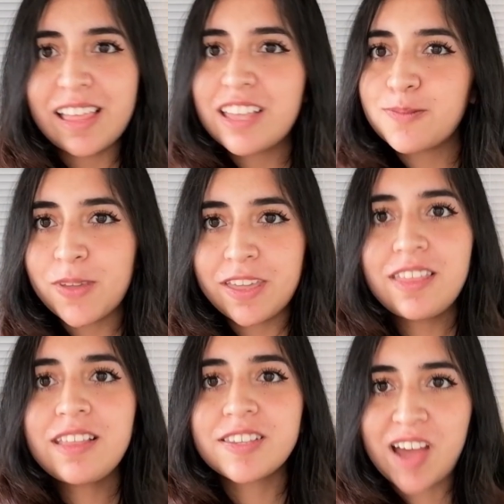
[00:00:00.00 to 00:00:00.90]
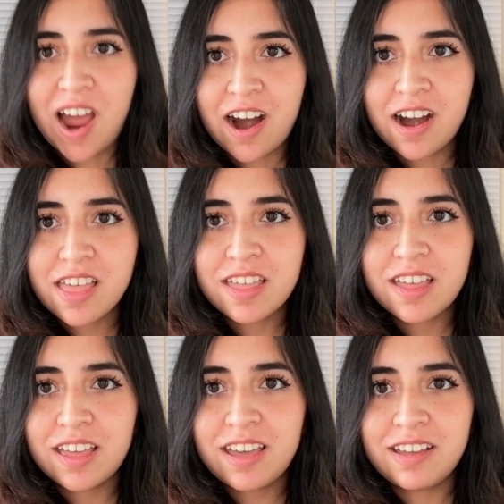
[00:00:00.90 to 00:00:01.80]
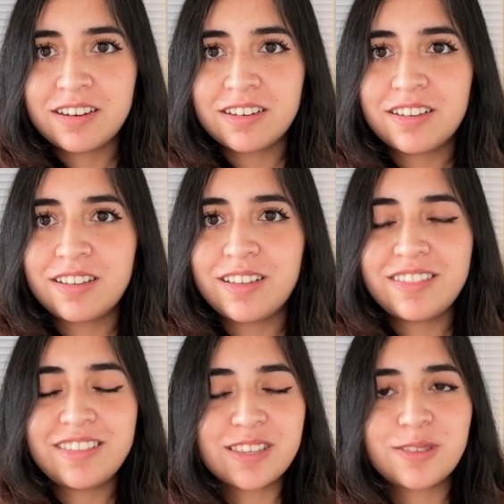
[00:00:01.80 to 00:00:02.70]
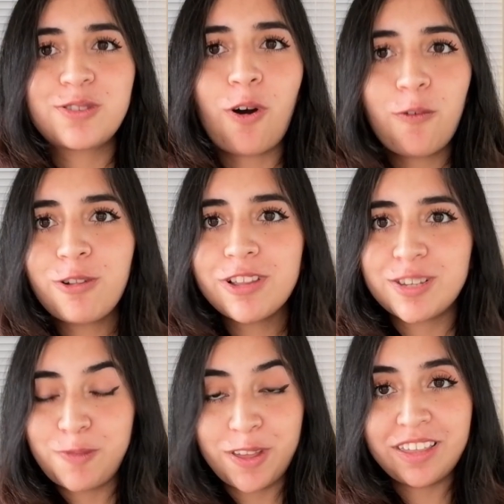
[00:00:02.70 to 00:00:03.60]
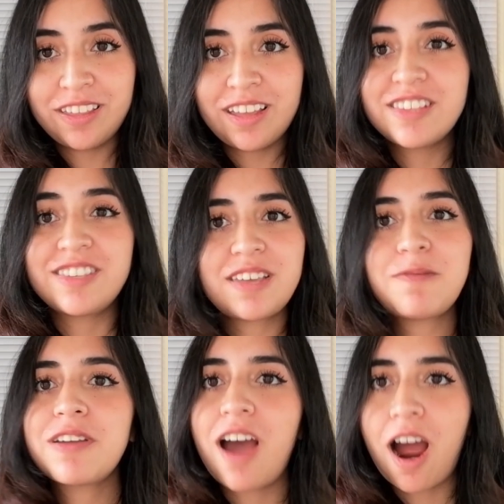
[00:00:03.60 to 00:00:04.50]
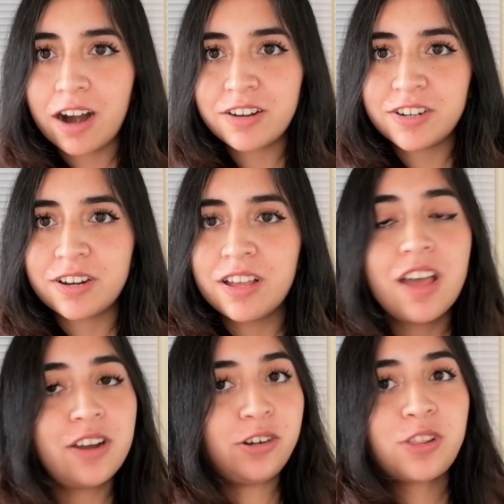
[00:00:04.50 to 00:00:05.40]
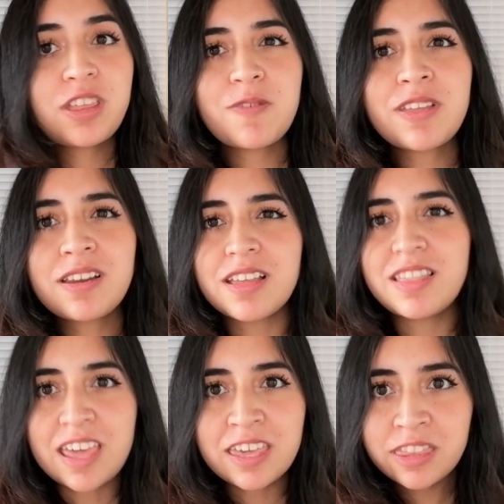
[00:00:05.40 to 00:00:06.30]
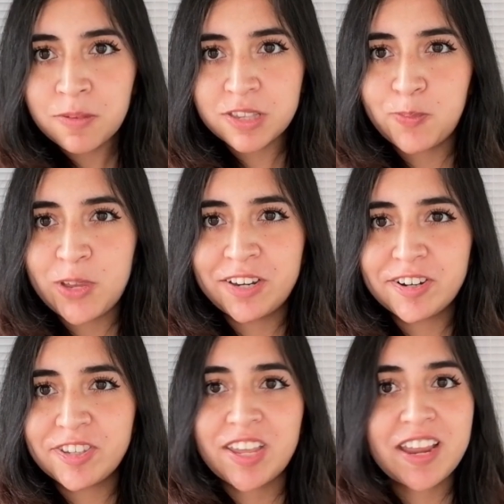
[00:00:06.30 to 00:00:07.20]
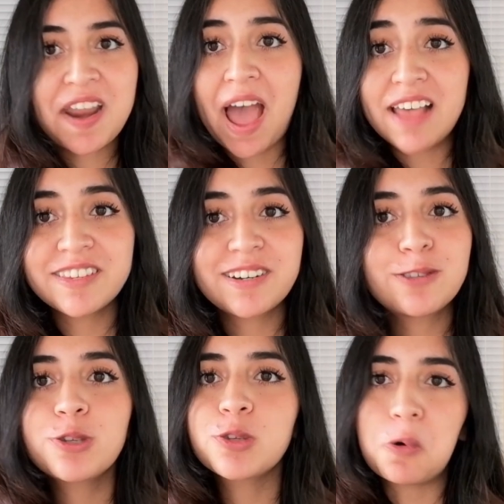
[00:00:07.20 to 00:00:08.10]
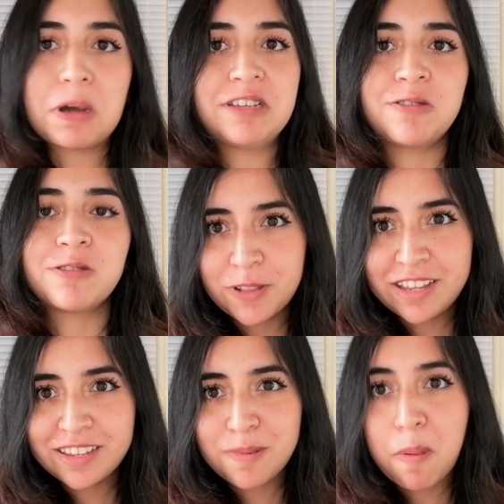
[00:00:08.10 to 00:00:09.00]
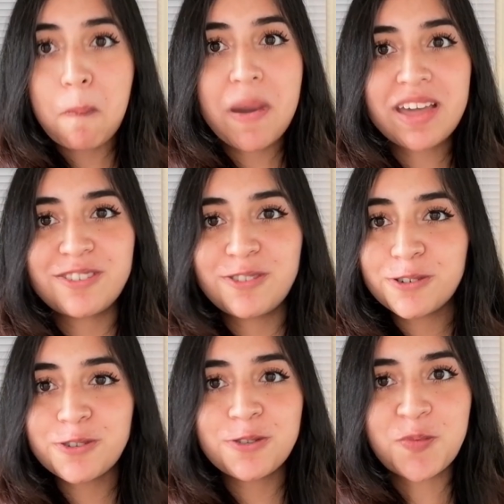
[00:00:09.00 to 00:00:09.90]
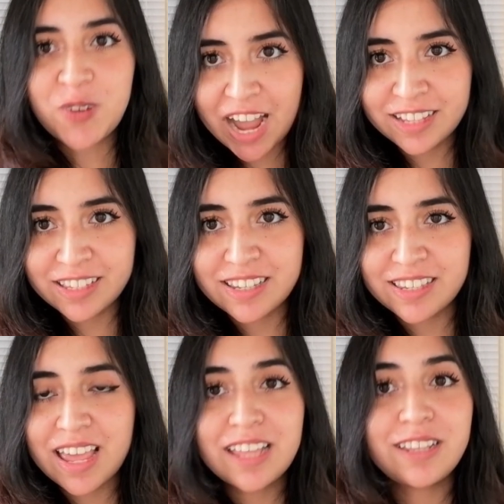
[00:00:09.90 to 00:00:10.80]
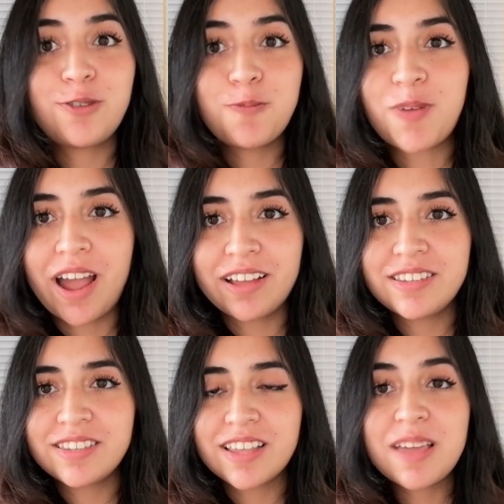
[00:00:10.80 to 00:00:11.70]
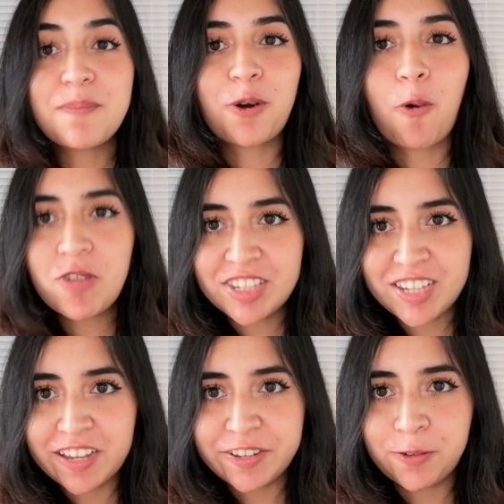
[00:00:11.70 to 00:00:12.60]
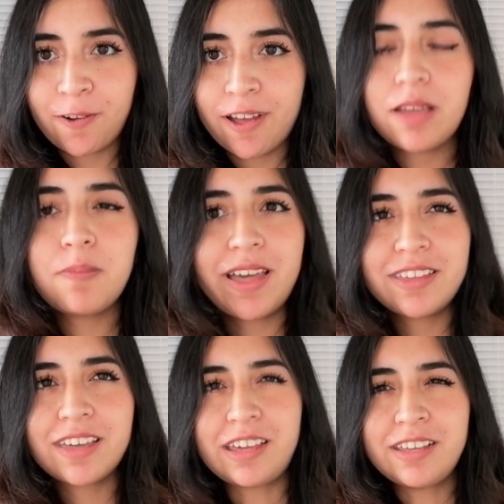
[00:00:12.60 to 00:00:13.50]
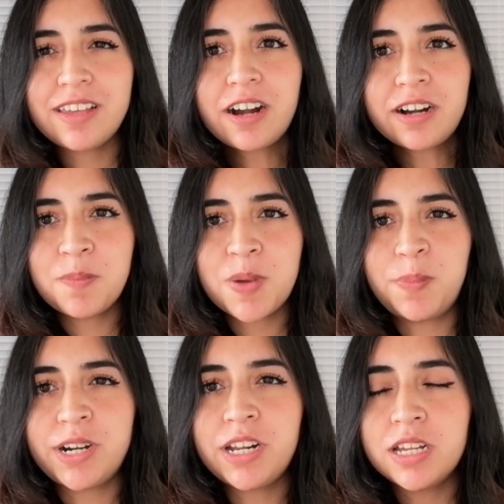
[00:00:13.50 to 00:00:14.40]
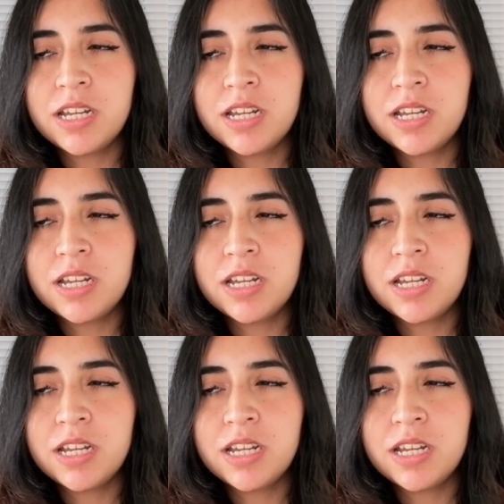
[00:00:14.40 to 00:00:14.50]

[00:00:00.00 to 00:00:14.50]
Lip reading: Speaking is hard, and the TOEFL speaking is even harder. Not even native speakers can answer those questions. Please make sure you practice, and you practice improvisation. In my case, I remember